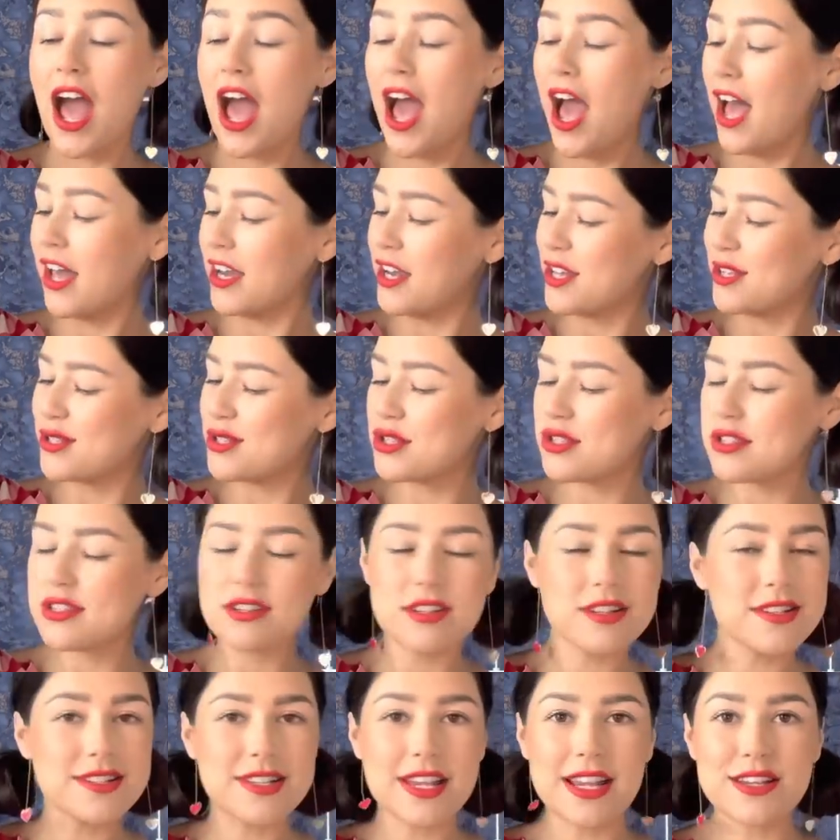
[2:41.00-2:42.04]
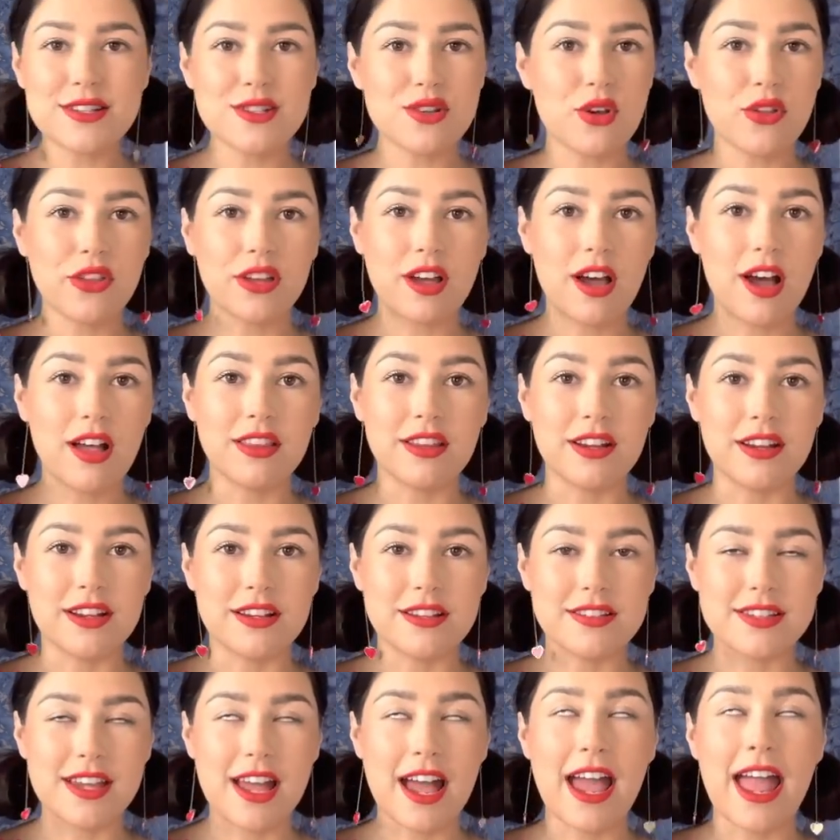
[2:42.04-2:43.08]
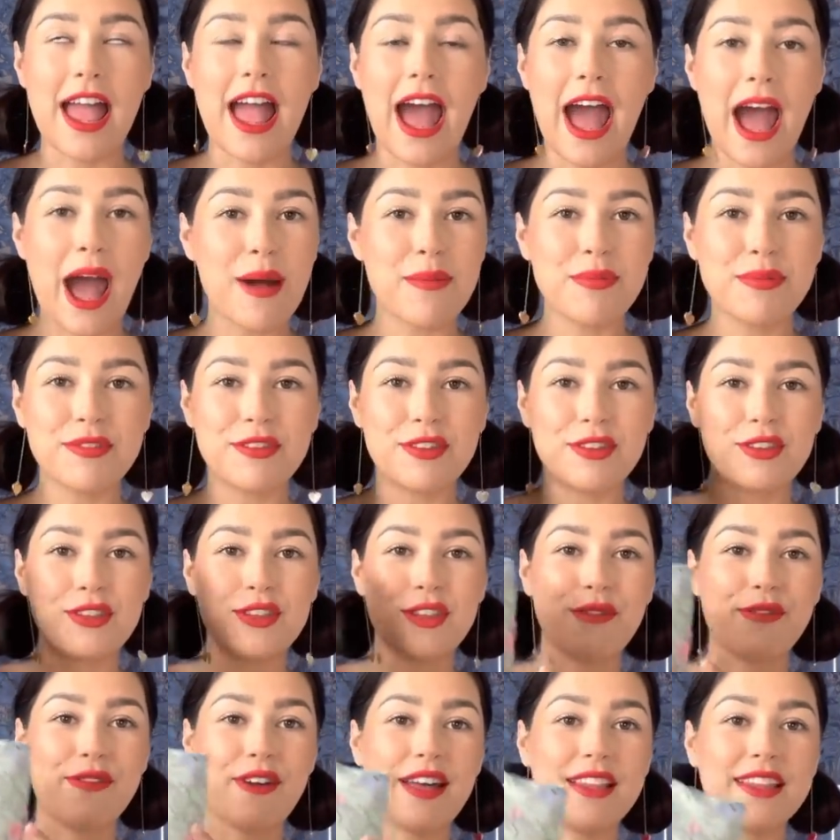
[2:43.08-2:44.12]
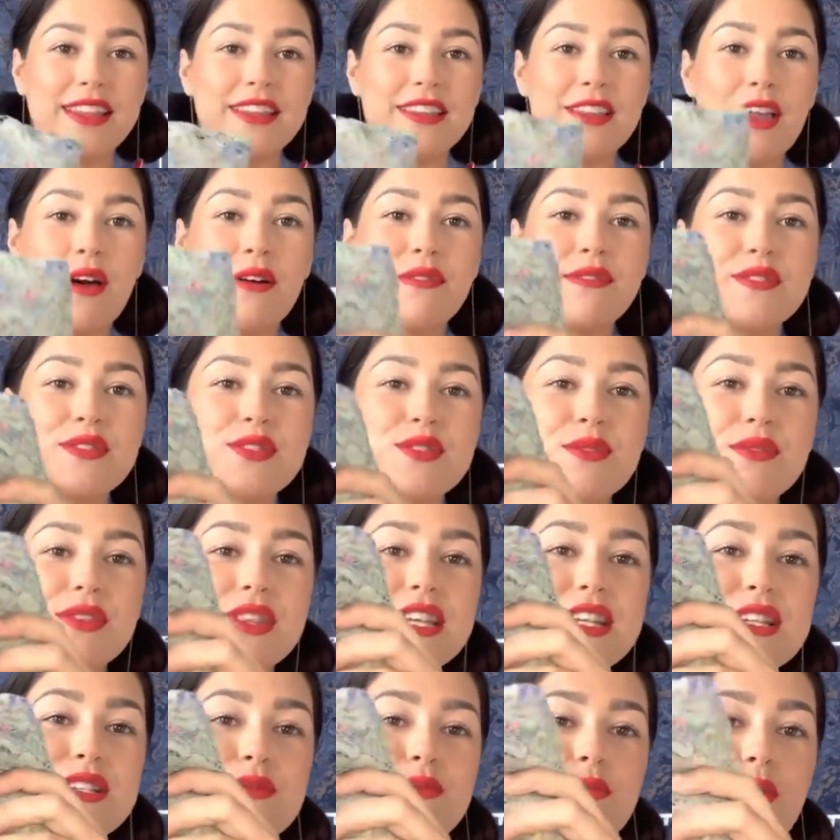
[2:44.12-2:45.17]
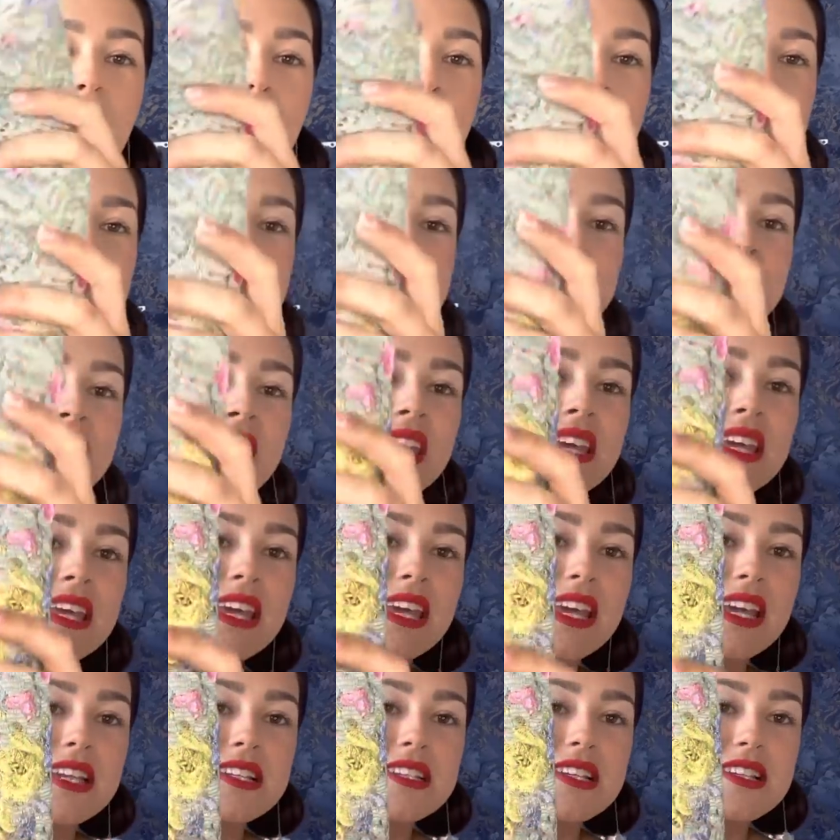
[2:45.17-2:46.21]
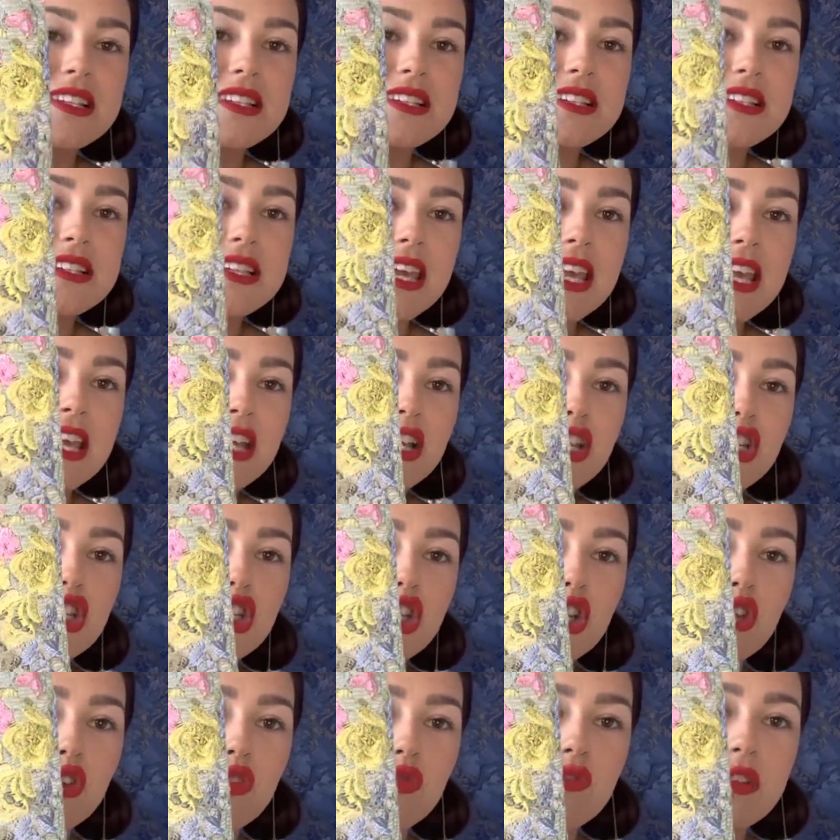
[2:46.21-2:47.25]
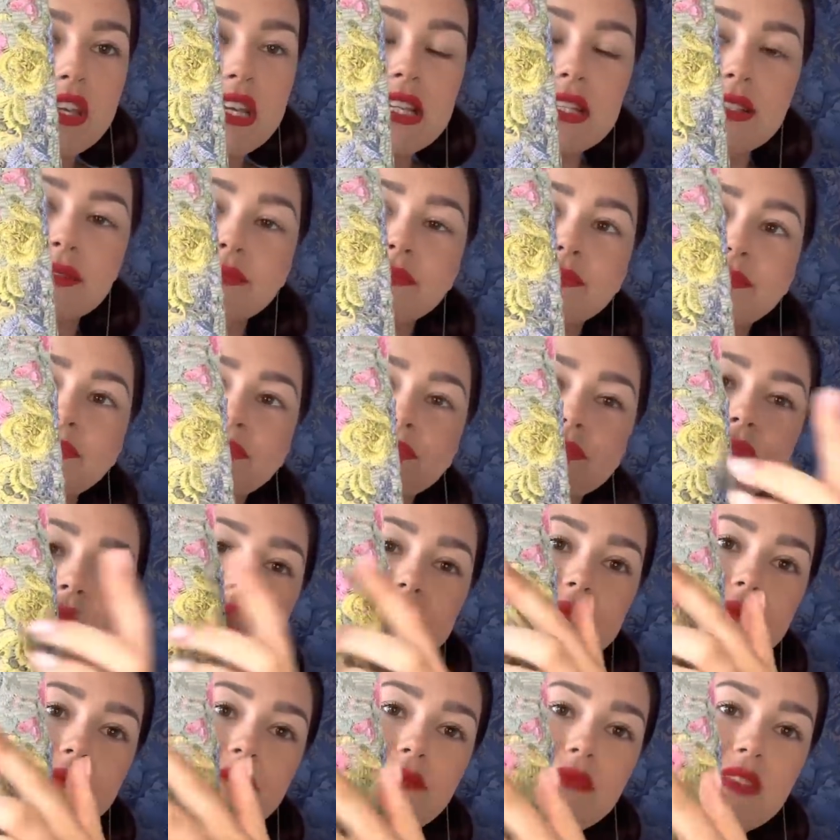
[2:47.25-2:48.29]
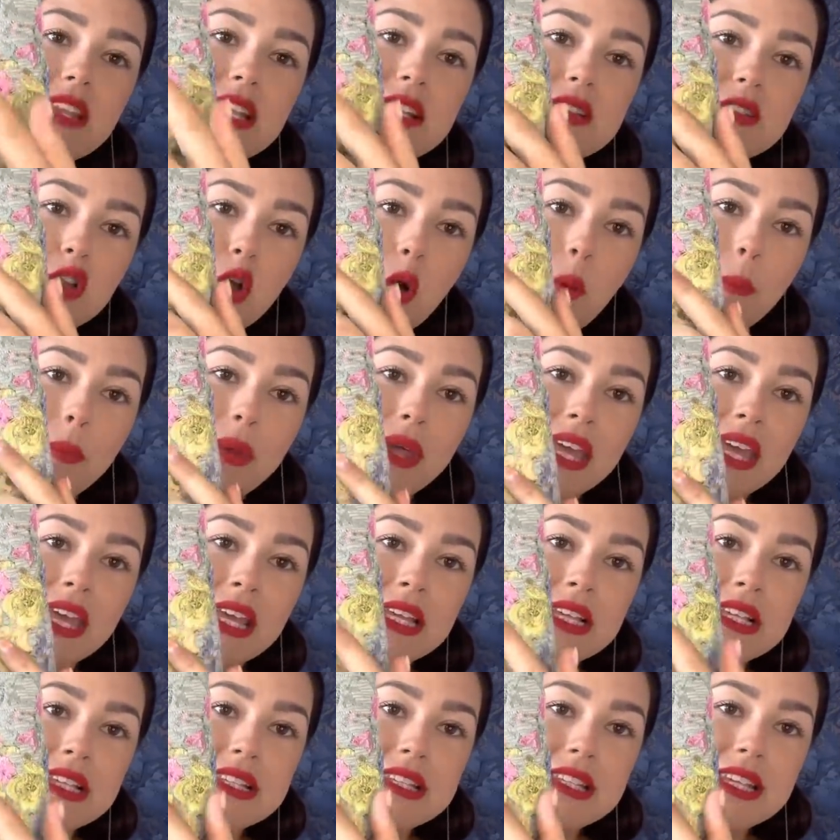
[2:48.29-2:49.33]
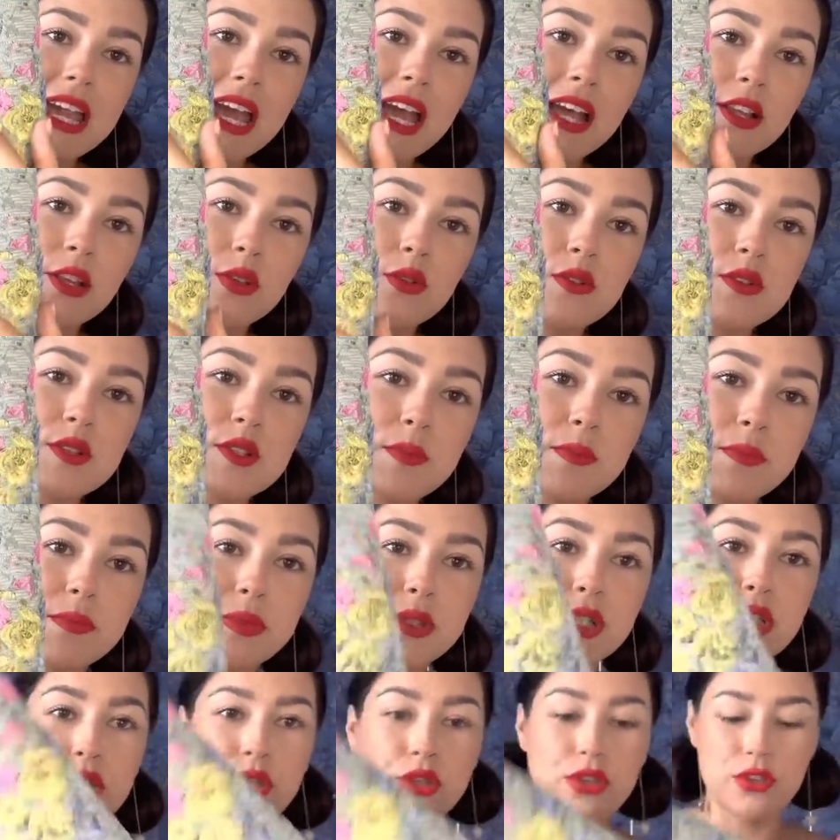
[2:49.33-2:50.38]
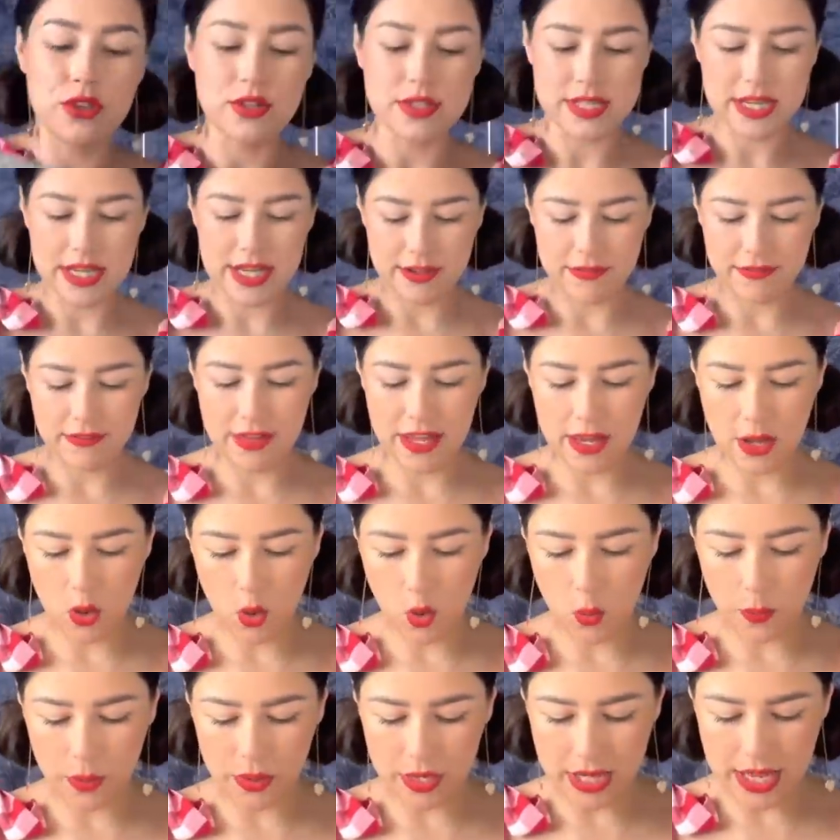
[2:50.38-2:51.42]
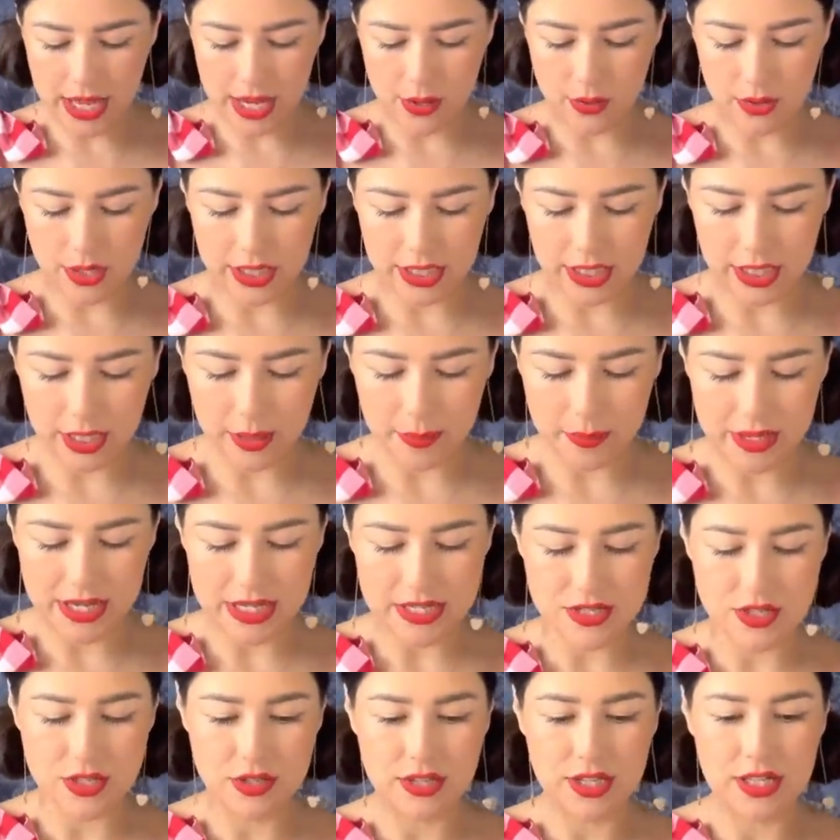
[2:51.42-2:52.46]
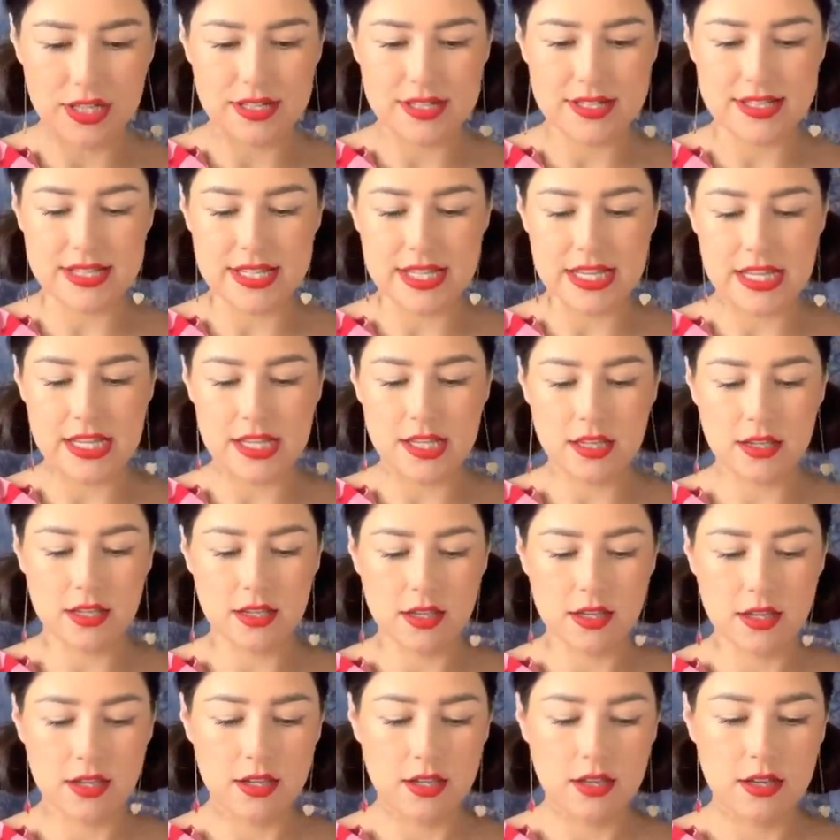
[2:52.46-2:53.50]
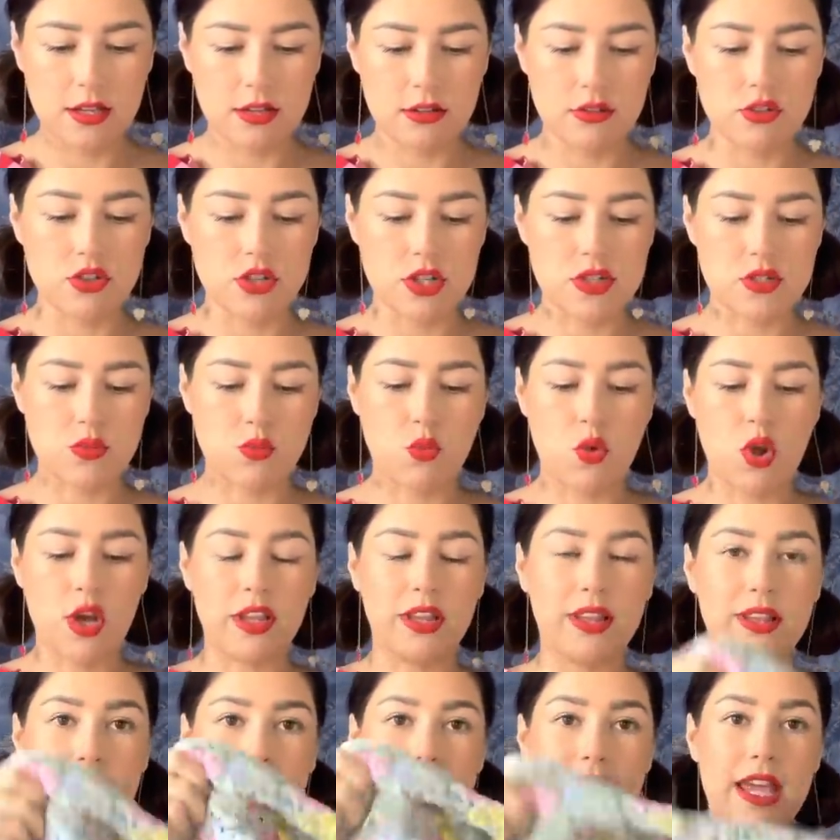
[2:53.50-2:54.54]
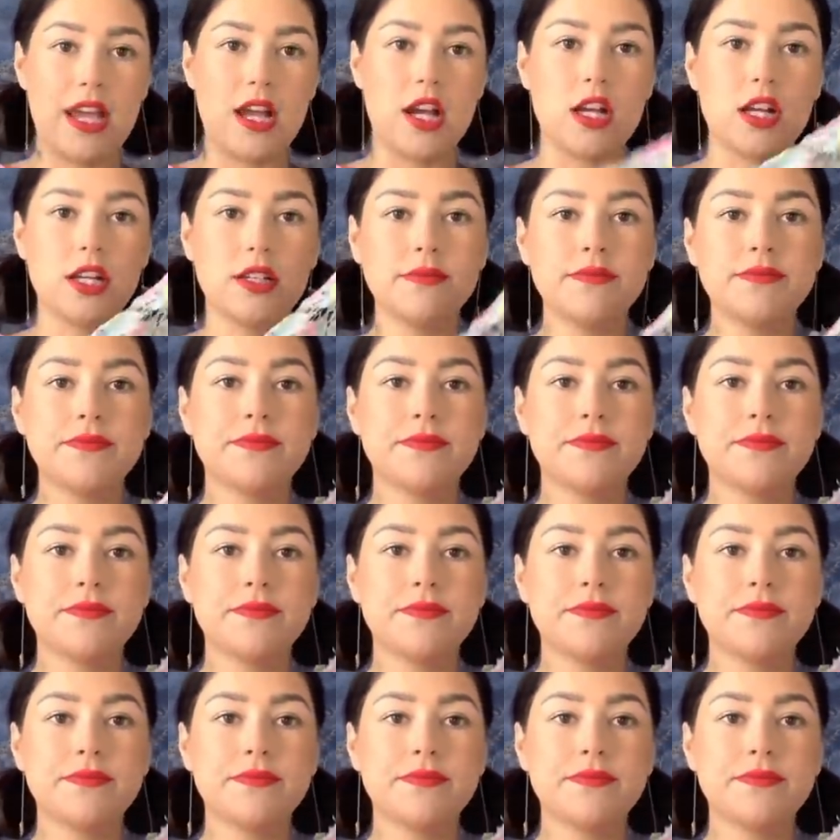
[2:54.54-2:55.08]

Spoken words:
And as soon as I saw the colours, I absolutely fell in love. So this one is a sage green. It's got pinks, yellows, blues, and if I open it out a little bit so you can see just one layer.